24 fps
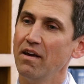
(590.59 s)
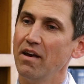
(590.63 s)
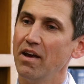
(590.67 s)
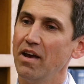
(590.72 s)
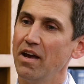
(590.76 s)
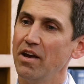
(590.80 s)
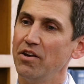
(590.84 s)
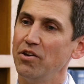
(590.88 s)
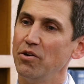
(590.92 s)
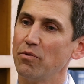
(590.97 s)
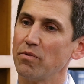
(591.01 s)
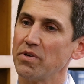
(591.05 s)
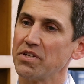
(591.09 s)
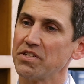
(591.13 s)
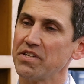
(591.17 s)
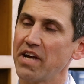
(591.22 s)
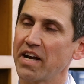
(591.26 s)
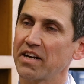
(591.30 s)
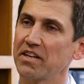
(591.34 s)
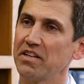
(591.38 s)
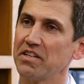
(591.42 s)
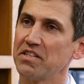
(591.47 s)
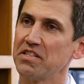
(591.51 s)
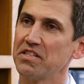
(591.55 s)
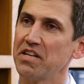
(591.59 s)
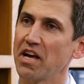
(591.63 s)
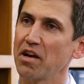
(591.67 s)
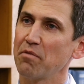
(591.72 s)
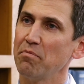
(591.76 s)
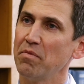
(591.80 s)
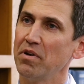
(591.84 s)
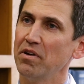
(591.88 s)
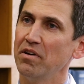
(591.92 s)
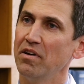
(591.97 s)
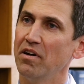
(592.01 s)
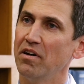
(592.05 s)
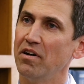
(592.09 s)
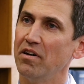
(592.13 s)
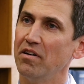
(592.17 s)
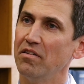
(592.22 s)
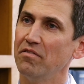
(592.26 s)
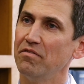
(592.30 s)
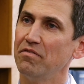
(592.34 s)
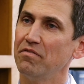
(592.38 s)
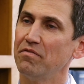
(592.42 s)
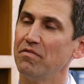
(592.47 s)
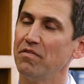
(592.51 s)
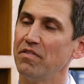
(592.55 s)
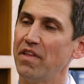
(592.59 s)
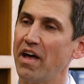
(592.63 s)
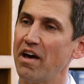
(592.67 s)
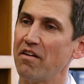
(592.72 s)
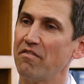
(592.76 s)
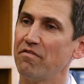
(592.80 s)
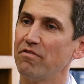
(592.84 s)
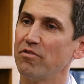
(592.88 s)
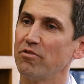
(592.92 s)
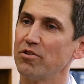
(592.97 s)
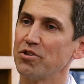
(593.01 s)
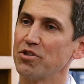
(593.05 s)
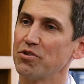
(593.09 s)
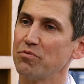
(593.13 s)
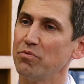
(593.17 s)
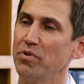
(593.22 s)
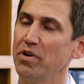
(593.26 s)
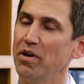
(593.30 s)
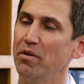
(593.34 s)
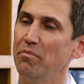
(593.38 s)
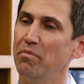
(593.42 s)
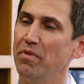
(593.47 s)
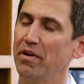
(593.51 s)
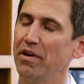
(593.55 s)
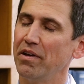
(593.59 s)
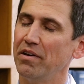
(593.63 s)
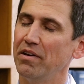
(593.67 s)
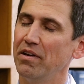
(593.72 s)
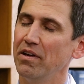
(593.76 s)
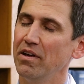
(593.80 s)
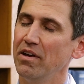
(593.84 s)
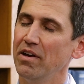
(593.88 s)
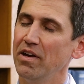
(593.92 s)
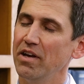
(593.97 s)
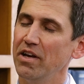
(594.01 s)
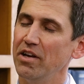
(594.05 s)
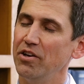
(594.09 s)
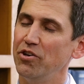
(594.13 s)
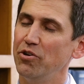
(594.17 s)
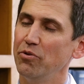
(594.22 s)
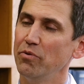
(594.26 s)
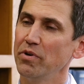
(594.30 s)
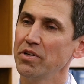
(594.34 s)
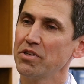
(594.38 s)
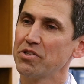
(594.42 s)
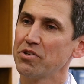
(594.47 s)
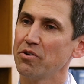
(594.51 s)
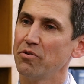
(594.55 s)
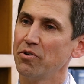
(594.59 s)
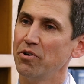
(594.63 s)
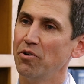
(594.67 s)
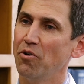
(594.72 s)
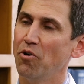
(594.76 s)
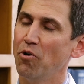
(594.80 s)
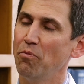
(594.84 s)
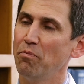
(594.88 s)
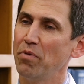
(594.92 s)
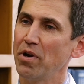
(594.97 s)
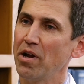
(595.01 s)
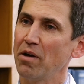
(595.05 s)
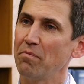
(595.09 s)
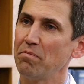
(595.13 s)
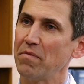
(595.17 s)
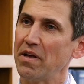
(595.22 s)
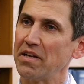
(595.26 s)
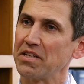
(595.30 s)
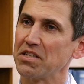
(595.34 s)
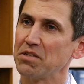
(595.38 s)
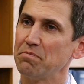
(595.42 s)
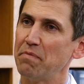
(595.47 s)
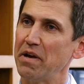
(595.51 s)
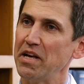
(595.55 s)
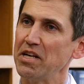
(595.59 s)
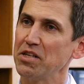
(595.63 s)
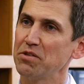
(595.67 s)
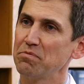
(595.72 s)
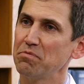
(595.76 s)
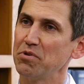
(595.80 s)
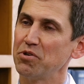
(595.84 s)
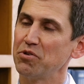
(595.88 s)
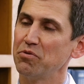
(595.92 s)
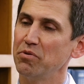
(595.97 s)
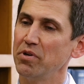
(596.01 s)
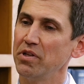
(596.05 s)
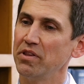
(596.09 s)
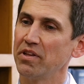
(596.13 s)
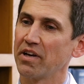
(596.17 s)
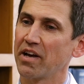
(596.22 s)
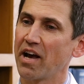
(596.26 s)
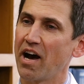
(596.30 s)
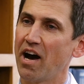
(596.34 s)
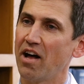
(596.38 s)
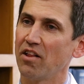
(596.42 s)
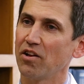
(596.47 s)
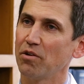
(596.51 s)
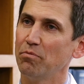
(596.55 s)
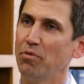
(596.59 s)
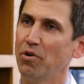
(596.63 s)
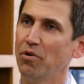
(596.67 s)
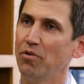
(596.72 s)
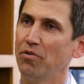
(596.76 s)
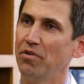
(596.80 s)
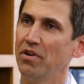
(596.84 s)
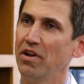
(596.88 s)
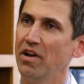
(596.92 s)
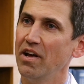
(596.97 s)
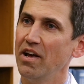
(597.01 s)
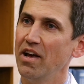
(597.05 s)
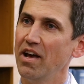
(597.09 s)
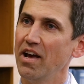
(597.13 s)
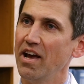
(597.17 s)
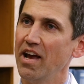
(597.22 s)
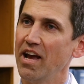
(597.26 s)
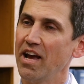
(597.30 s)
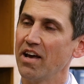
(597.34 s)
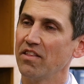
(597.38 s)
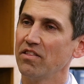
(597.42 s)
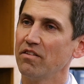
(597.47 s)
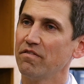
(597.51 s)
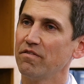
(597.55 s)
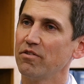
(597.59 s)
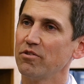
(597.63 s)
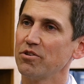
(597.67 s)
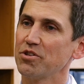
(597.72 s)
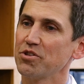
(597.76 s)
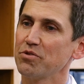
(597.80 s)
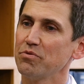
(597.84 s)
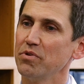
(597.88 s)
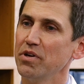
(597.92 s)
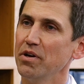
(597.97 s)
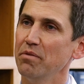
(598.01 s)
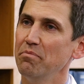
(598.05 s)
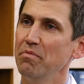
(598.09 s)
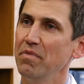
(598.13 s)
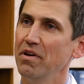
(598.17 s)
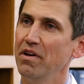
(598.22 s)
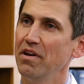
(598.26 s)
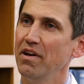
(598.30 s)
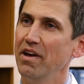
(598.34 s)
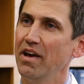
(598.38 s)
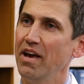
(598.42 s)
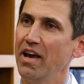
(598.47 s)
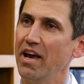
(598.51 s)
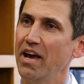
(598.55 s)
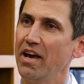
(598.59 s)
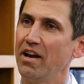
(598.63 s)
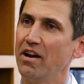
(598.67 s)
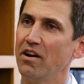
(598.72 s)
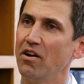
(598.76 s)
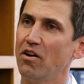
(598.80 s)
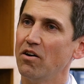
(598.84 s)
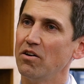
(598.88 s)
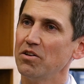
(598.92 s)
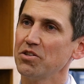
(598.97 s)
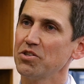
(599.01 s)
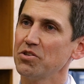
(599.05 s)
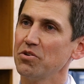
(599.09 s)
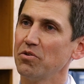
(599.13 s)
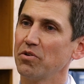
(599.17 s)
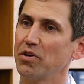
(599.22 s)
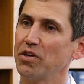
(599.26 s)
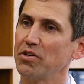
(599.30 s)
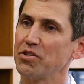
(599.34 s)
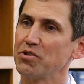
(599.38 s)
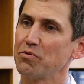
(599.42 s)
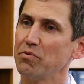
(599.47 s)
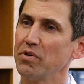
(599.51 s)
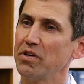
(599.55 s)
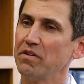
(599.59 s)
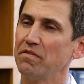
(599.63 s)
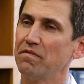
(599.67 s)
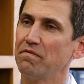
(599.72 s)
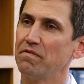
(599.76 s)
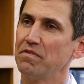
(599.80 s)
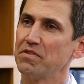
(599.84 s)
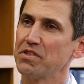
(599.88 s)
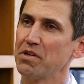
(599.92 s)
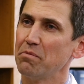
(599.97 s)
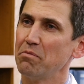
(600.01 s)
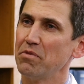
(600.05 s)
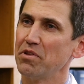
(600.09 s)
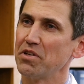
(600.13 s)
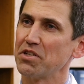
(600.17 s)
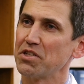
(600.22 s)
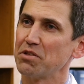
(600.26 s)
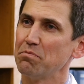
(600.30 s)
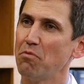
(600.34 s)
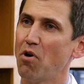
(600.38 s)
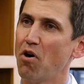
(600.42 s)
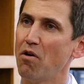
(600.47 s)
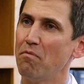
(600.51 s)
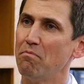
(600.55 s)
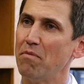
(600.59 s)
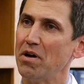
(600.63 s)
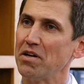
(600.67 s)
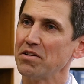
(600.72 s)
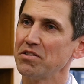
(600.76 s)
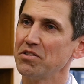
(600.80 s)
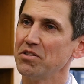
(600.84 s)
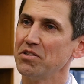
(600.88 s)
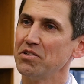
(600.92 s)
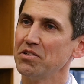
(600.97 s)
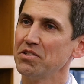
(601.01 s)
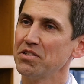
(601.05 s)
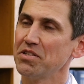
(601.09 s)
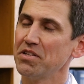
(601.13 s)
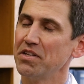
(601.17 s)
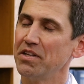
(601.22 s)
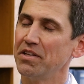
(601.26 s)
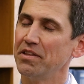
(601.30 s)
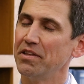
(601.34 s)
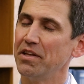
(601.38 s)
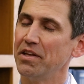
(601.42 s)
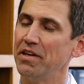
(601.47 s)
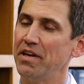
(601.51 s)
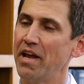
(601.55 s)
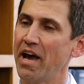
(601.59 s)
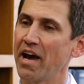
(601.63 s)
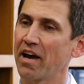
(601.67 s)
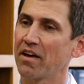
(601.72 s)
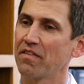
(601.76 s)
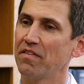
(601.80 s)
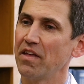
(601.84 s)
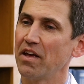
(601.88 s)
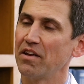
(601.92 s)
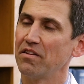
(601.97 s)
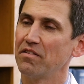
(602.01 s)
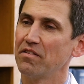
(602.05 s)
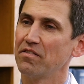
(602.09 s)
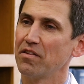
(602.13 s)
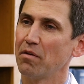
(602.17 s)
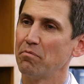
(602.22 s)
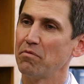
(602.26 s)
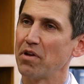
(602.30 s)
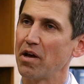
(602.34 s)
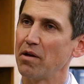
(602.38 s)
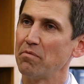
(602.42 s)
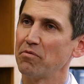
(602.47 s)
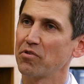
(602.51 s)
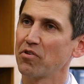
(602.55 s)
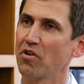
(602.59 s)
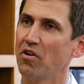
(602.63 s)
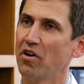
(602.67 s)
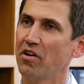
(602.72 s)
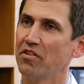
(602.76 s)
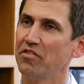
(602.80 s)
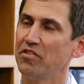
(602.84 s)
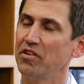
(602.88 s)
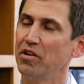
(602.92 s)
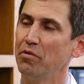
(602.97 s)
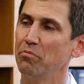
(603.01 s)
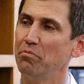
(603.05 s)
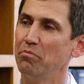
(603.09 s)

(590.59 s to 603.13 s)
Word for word: and you resect a segment of that first rib, and in doing so, you open up that space between the collarbone and the first rib. And it also gets rid of some of the small muscles in the neck that sometimes cause the